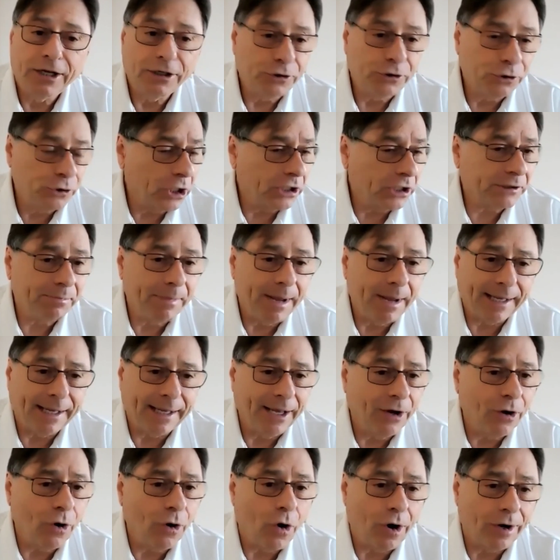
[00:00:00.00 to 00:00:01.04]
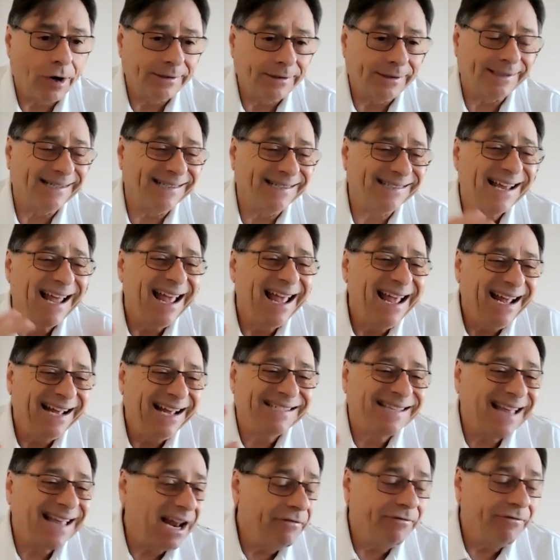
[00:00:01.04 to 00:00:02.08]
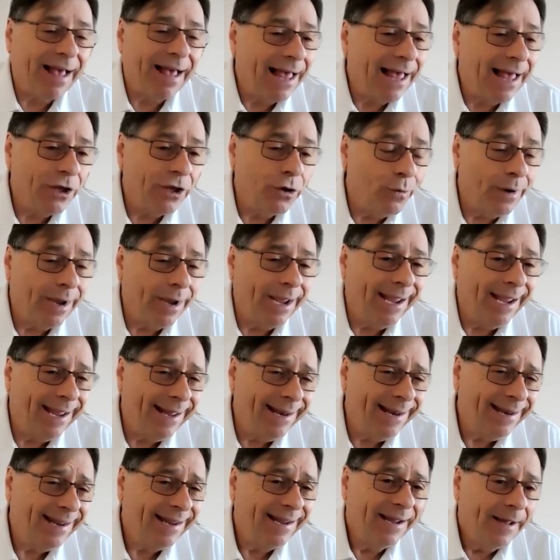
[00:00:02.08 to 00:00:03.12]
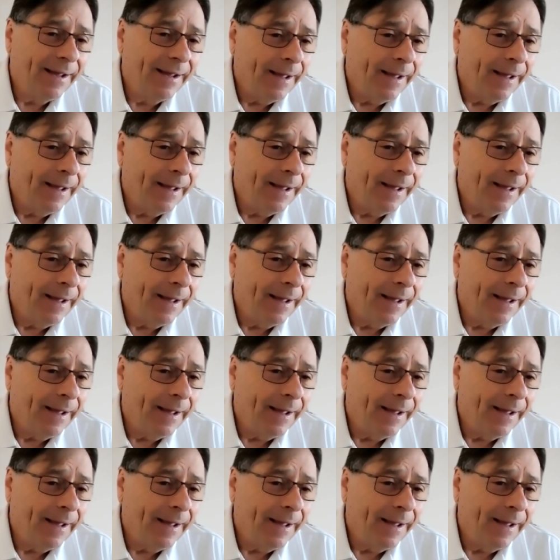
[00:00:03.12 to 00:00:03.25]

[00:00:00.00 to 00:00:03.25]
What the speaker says: just making cartons. It's not a value add.